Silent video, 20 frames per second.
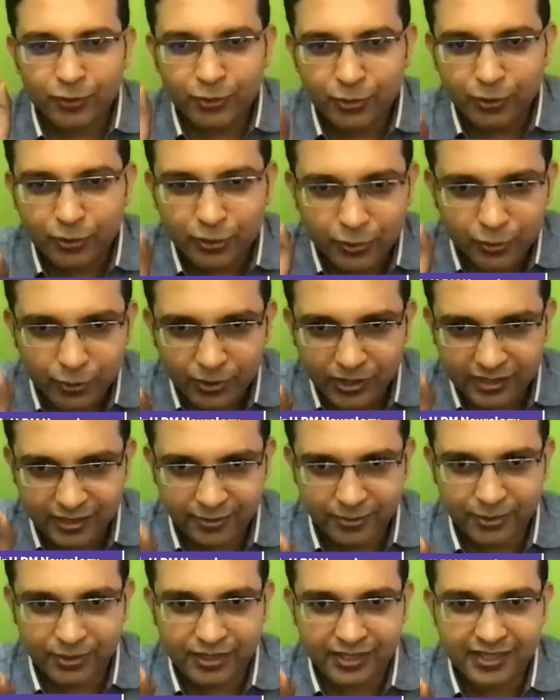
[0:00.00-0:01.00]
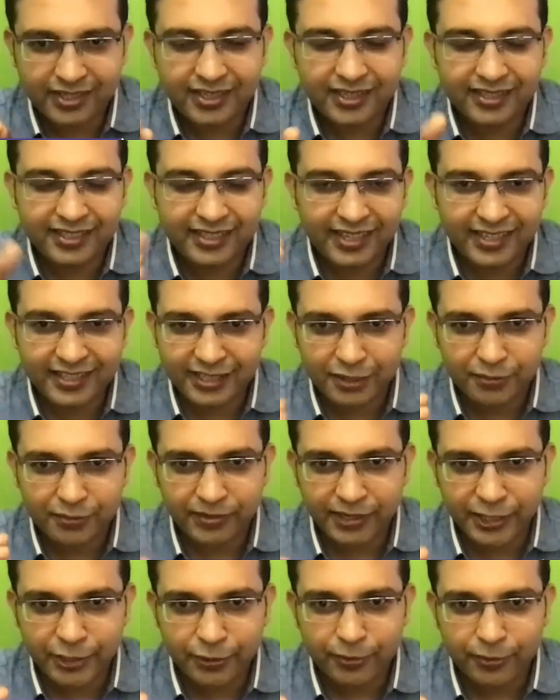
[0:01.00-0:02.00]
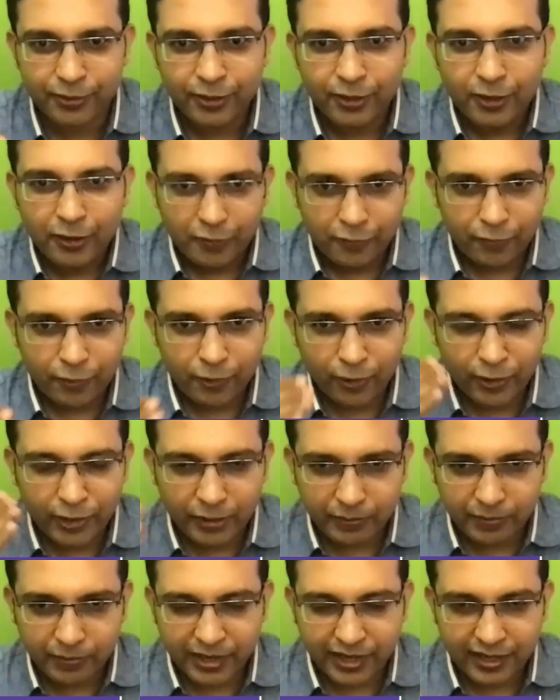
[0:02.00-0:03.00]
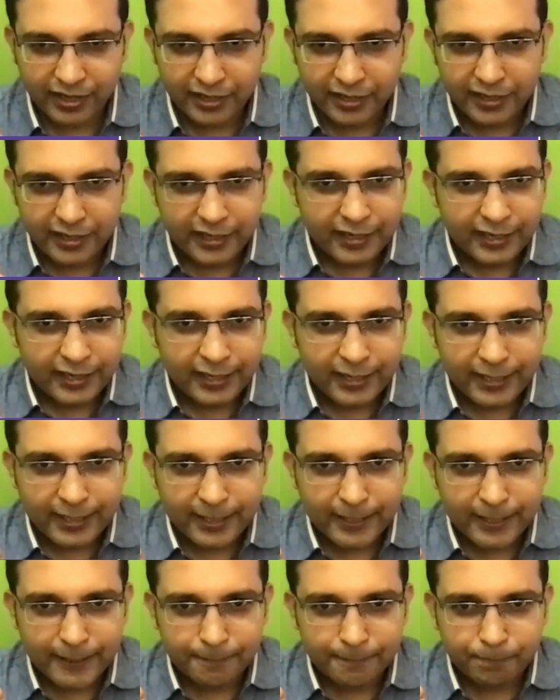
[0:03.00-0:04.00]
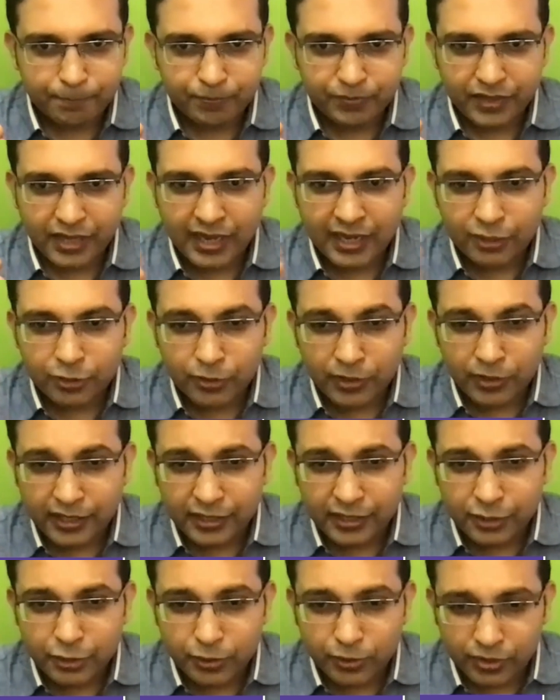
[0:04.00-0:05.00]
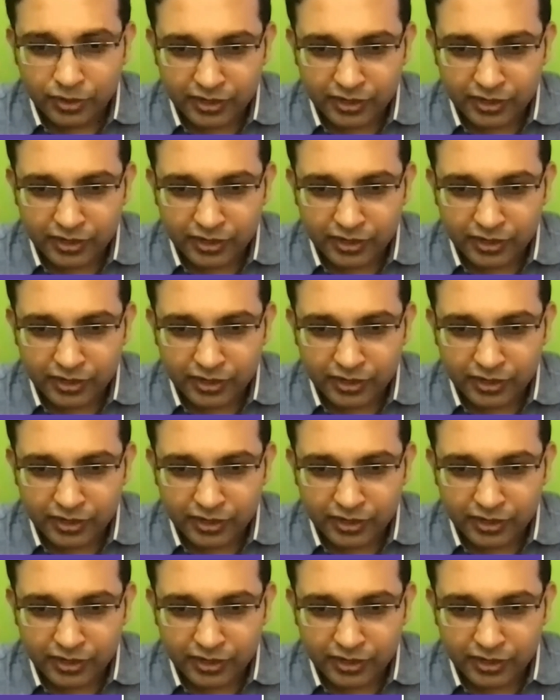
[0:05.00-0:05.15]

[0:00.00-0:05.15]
those who are seeing this video, following me, actually should